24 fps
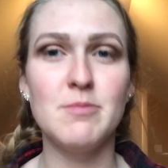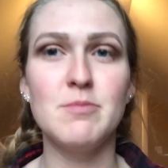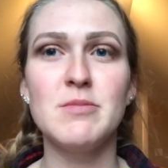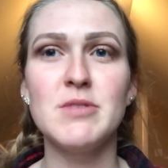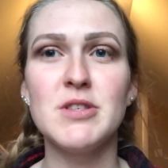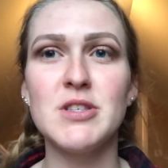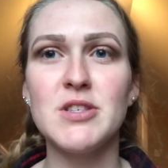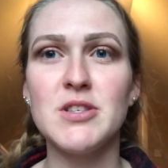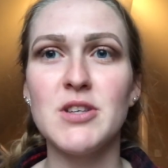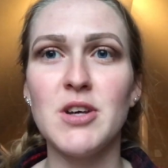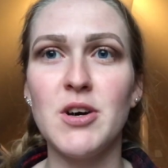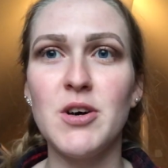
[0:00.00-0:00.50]

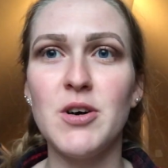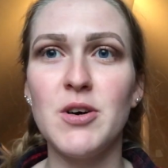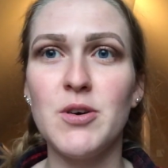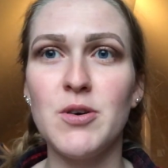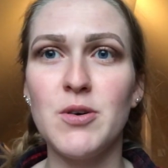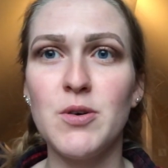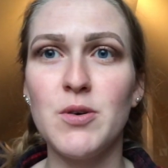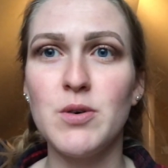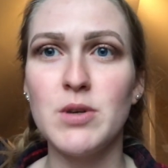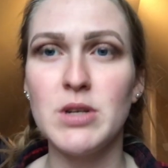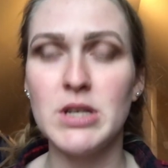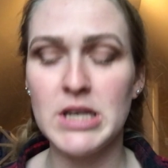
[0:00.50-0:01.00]

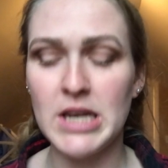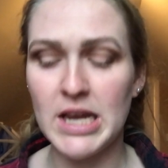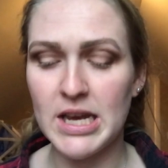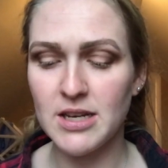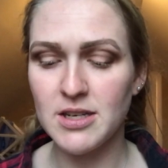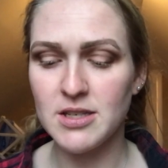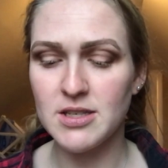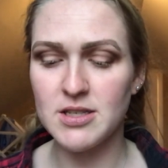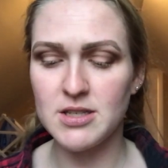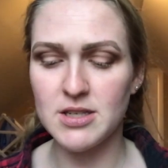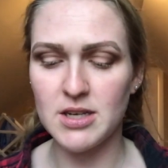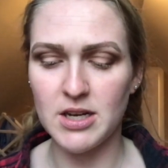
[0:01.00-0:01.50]
So
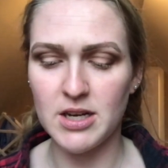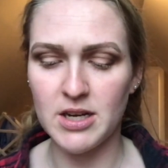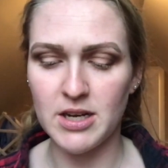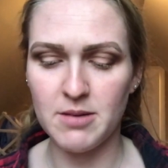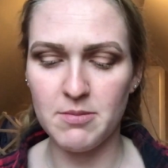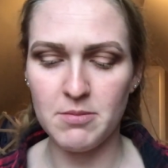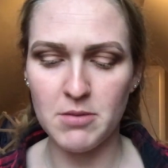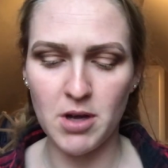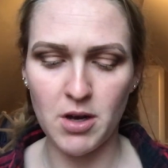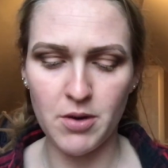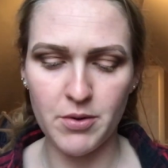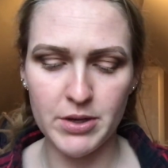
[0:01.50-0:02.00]
next
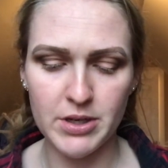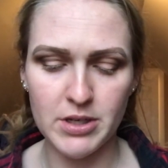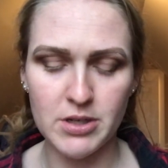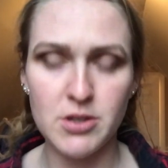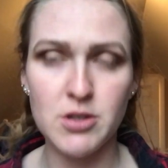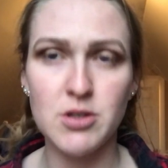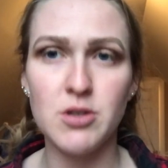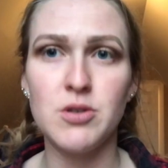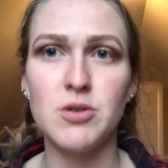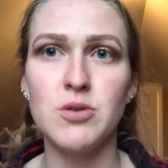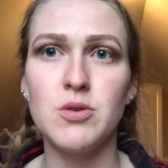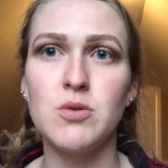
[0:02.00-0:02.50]
I'm going
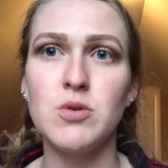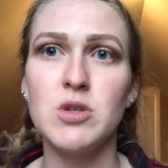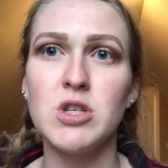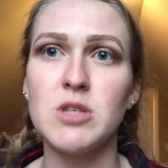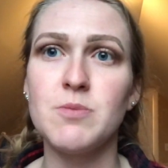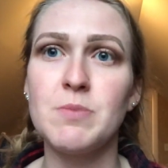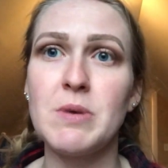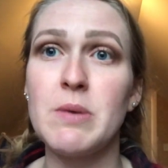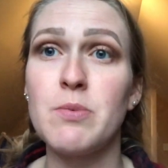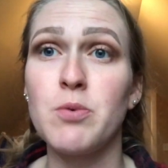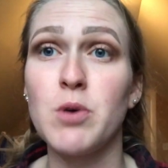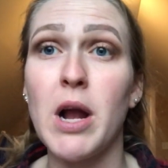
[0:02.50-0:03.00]
to just
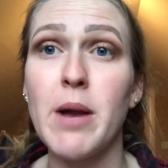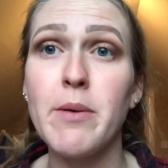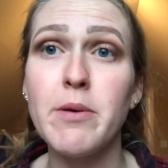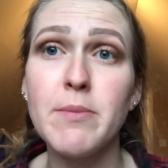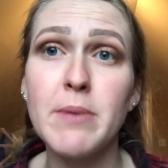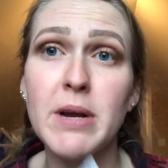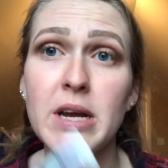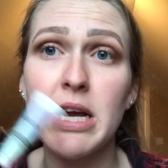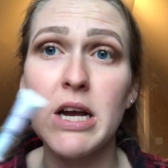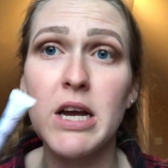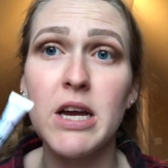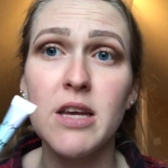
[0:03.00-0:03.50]
be priming
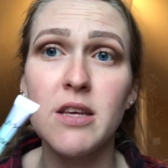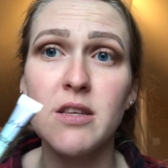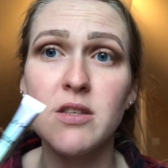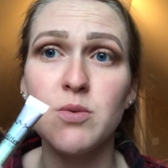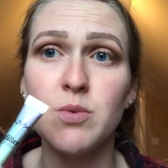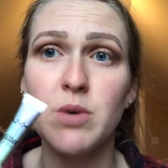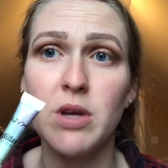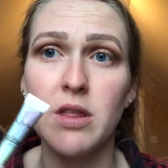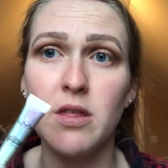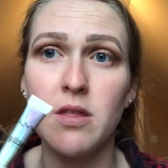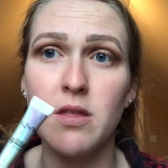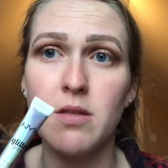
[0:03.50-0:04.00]
my eyes
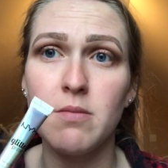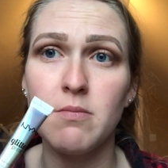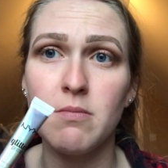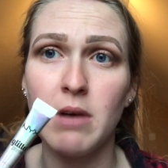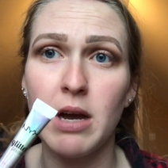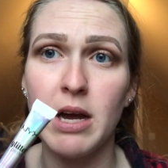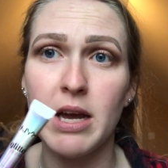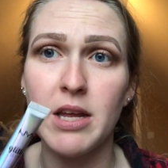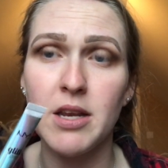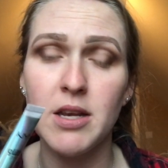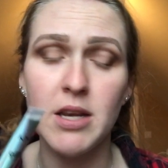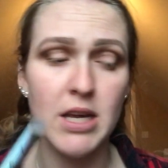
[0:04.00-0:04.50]
with
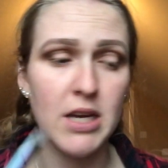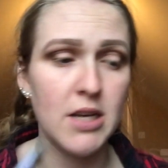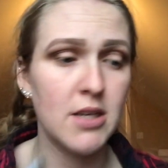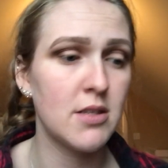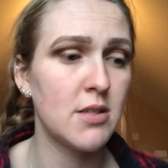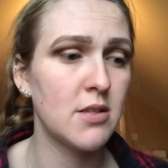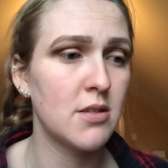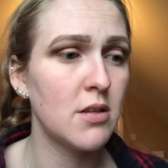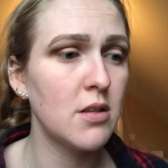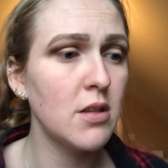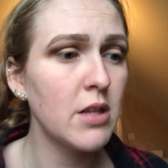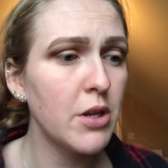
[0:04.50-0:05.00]
my
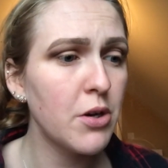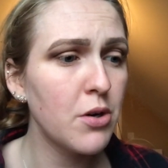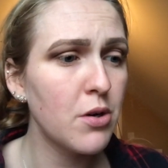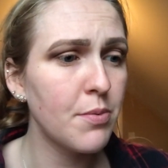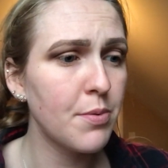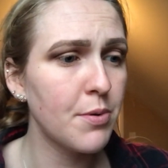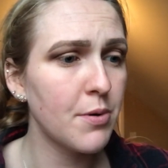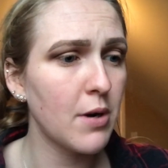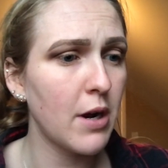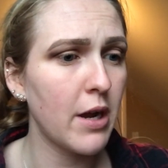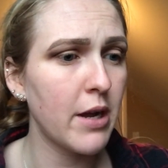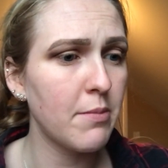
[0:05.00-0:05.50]
NYX glitter
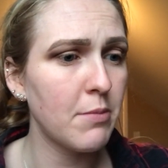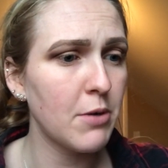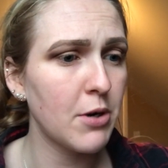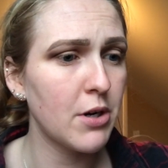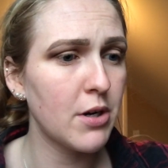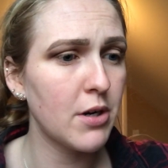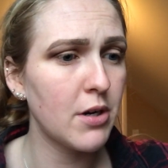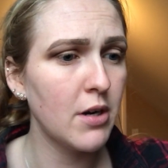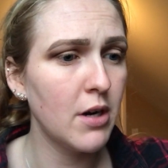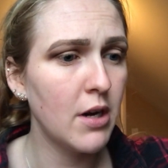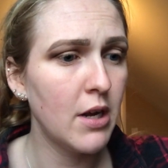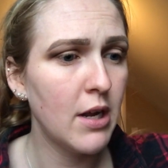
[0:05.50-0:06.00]

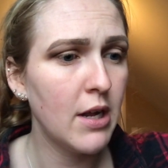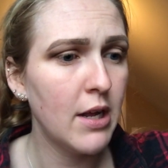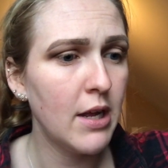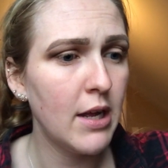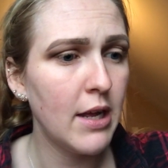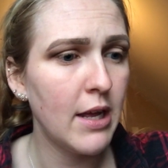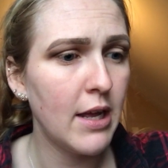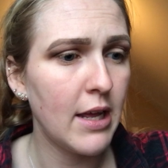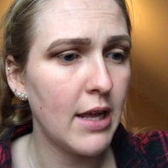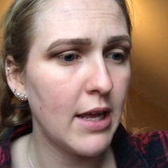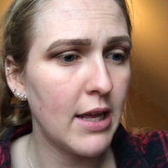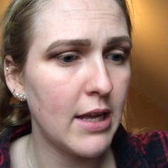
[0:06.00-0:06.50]
primer
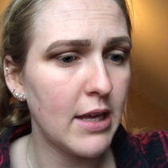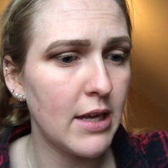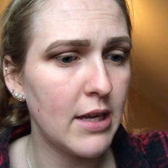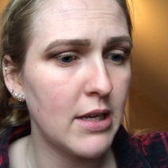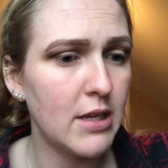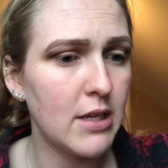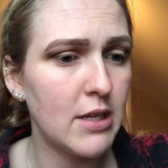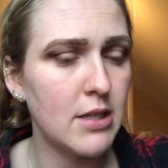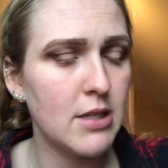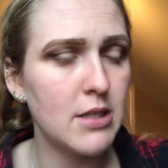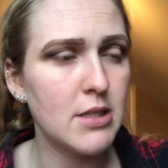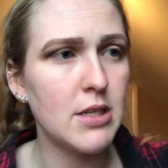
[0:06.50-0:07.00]

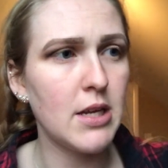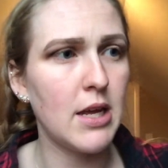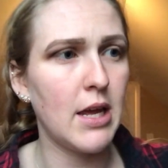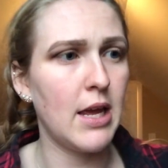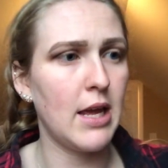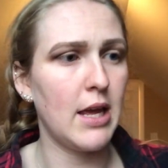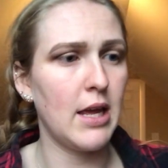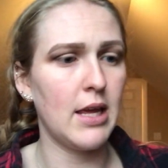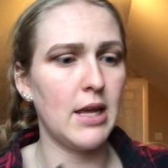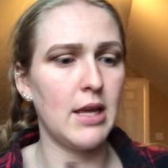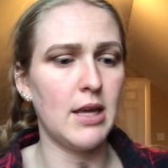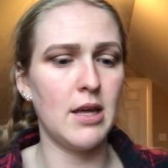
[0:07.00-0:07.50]
and
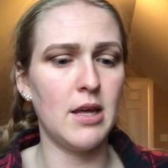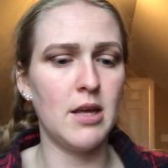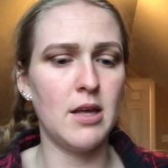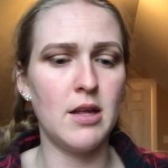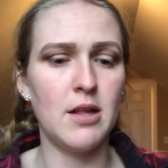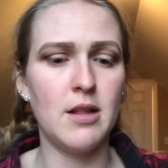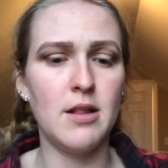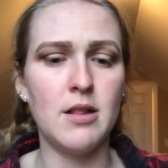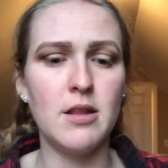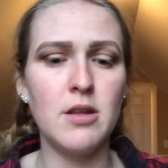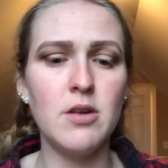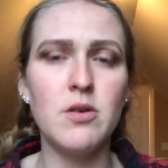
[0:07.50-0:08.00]
a
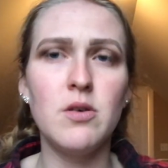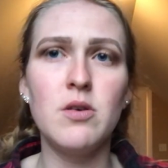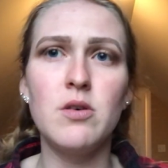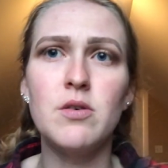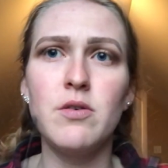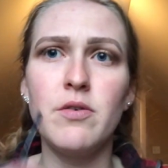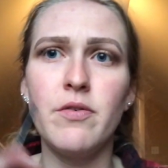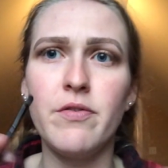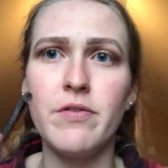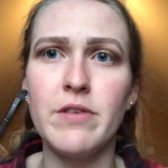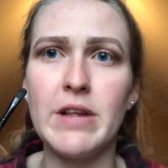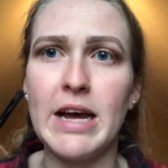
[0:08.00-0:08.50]

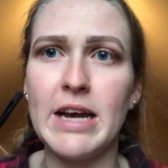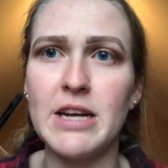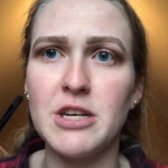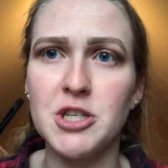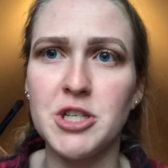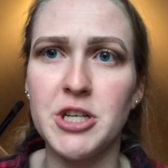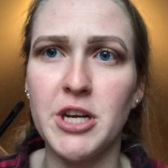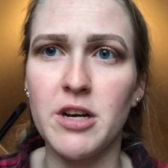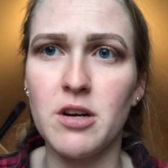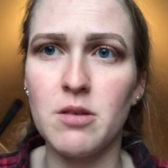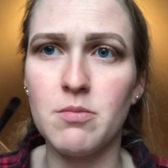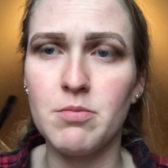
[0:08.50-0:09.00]
little flat
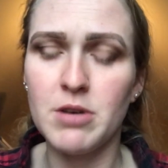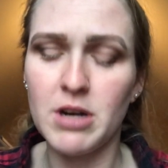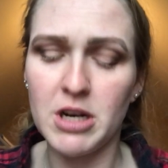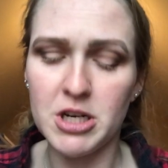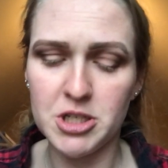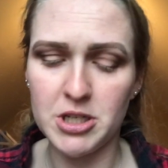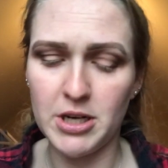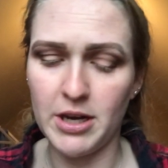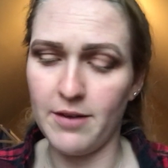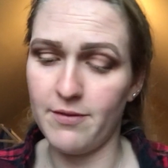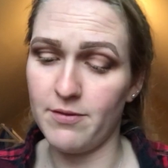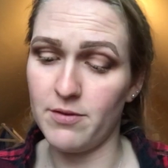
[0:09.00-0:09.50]
shader
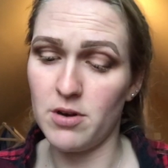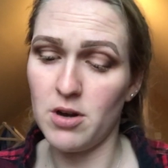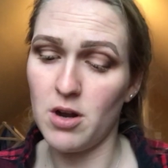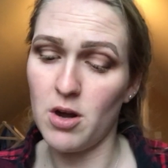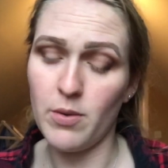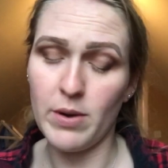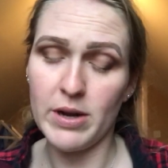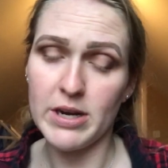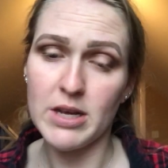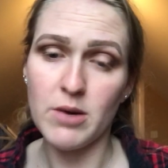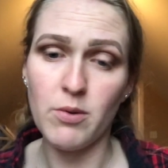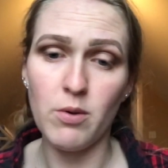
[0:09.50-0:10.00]
brush. I have
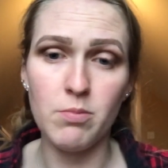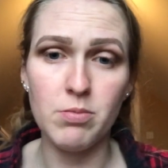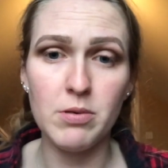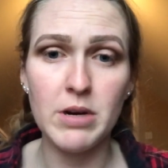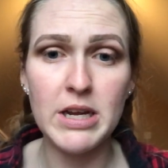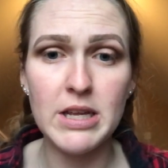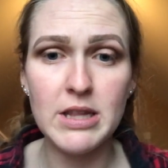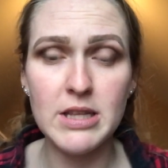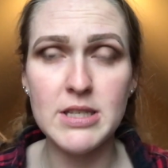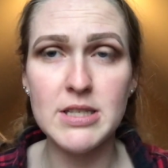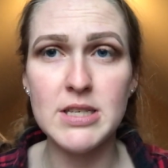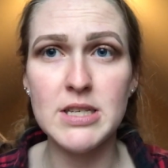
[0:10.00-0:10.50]
no idea what
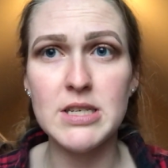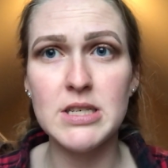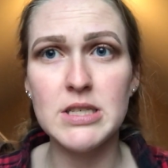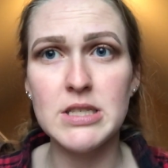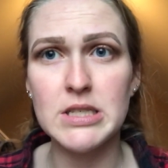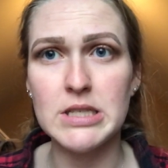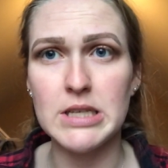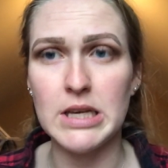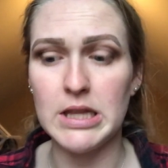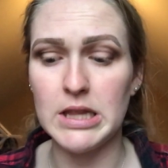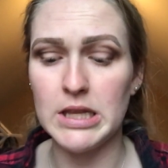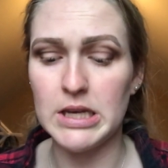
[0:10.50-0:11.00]
brand this is
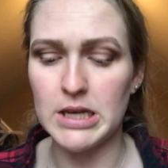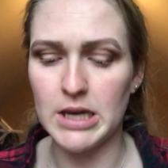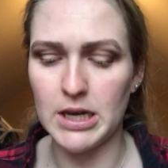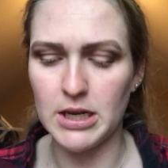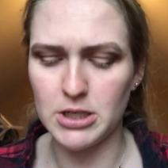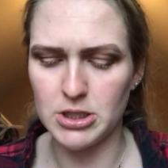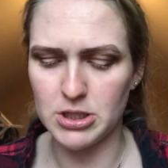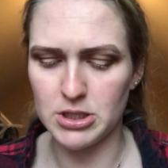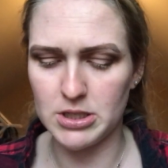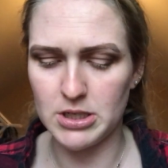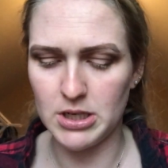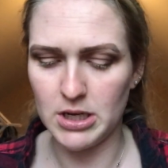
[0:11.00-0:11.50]
because I think I
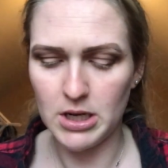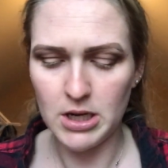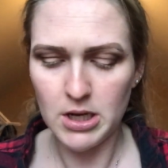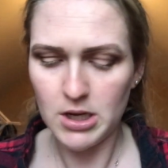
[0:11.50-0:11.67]
just